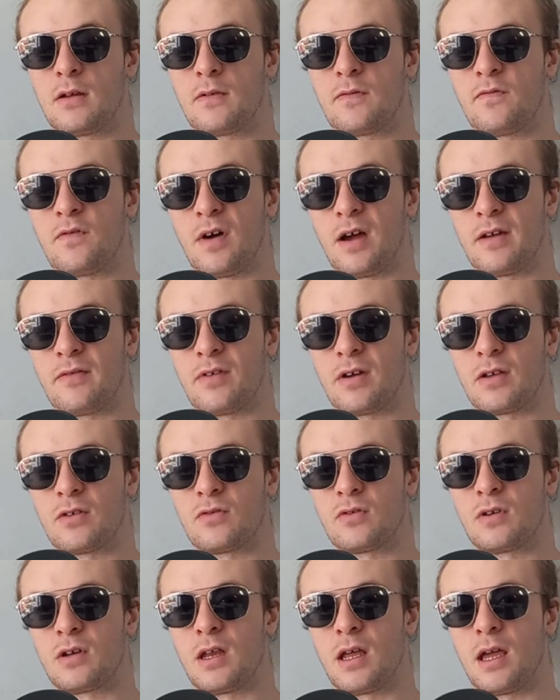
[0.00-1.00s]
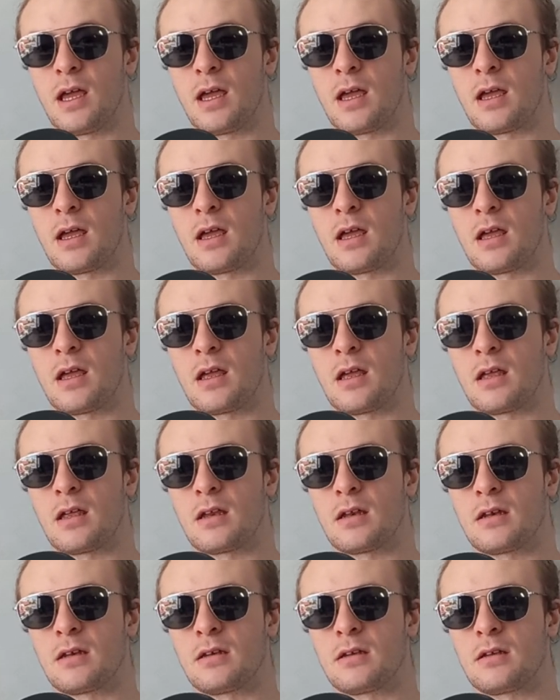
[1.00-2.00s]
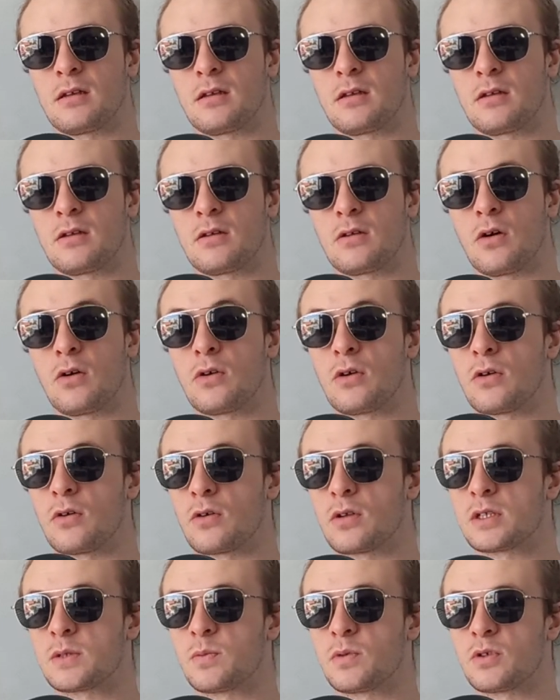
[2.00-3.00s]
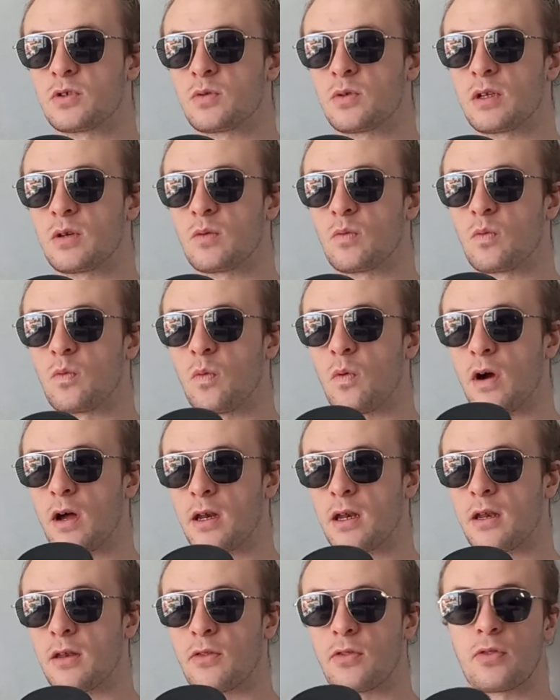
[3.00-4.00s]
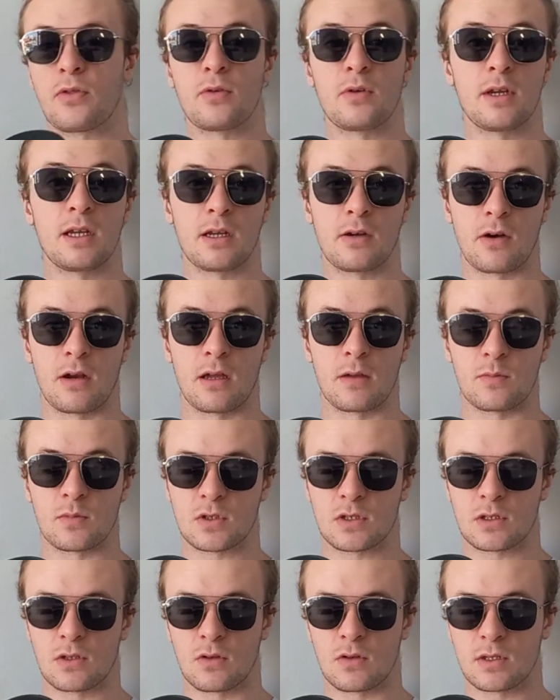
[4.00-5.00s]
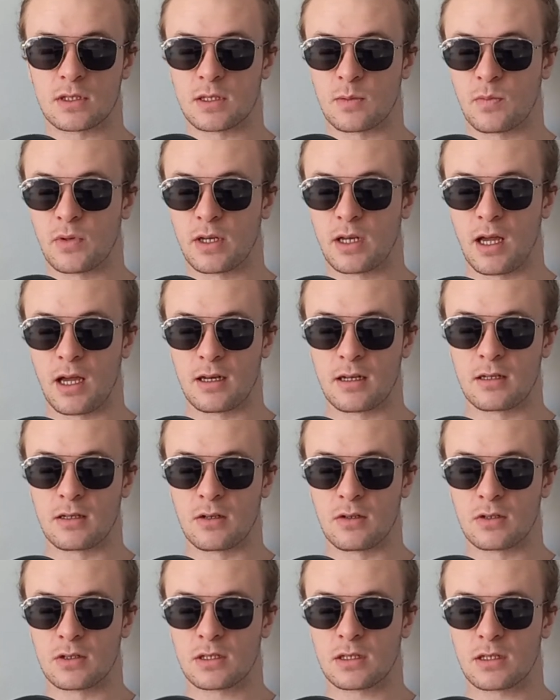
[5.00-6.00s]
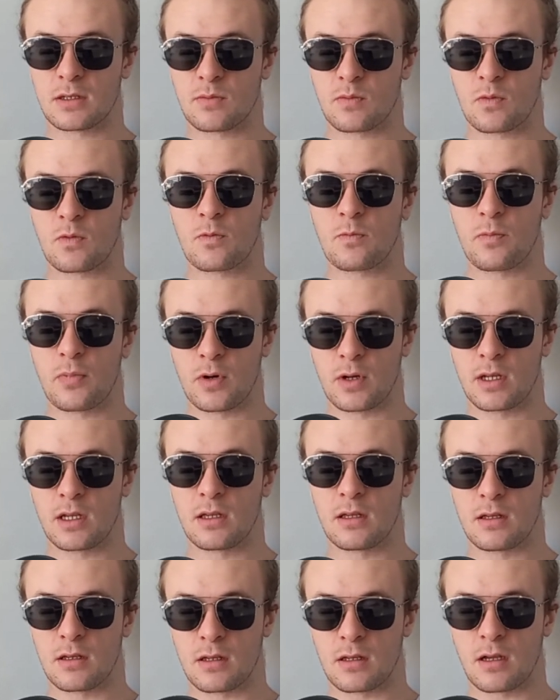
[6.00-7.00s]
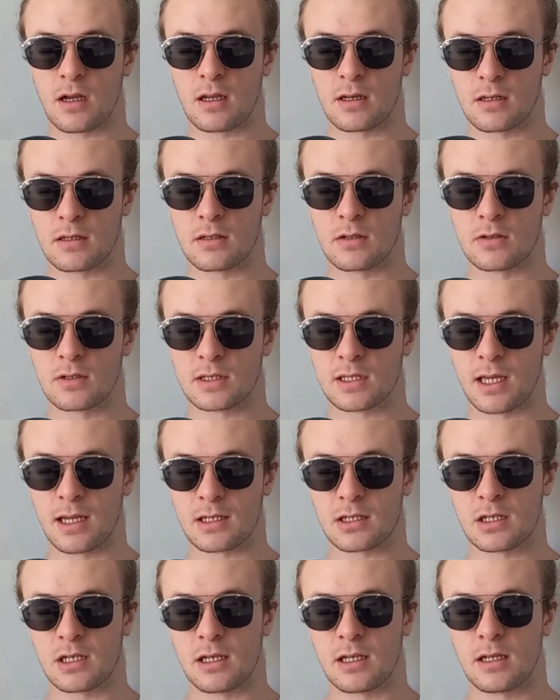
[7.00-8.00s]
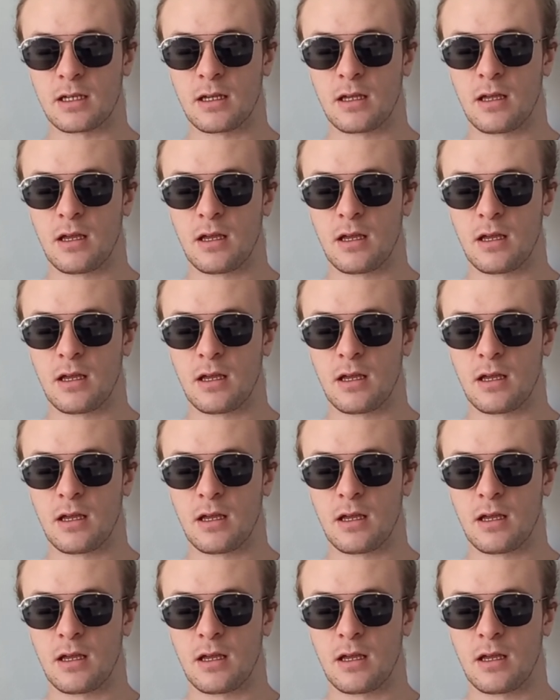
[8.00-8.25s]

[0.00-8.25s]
500 and it's between 1 and 3 grams, so it's a bit underdosed, pretty underdosed actually.